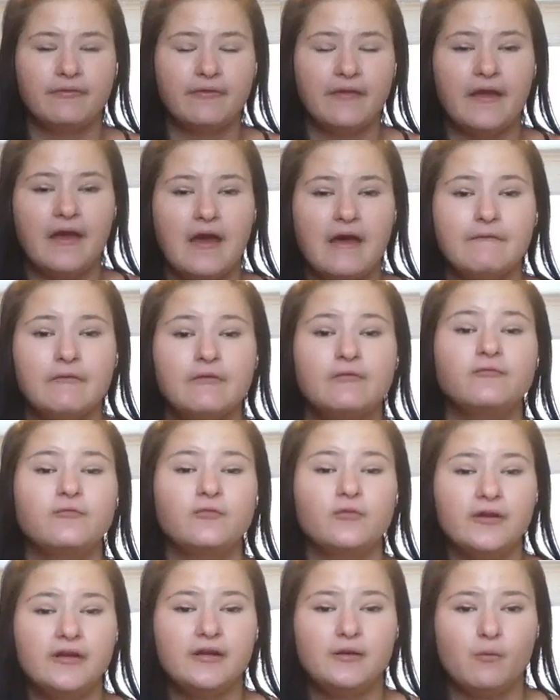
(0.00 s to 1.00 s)
They have a
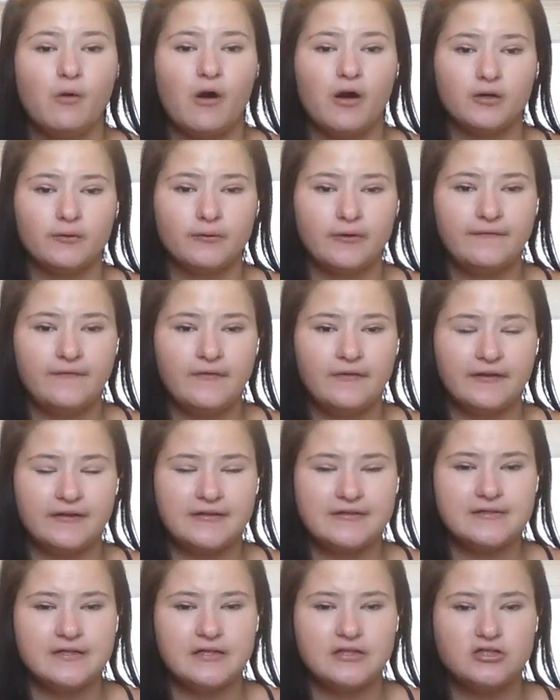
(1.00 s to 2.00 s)
free water
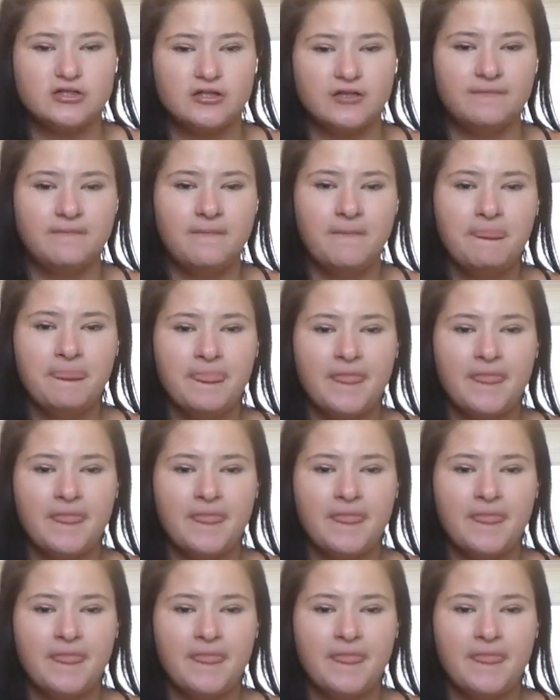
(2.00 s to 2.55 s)
refilling station,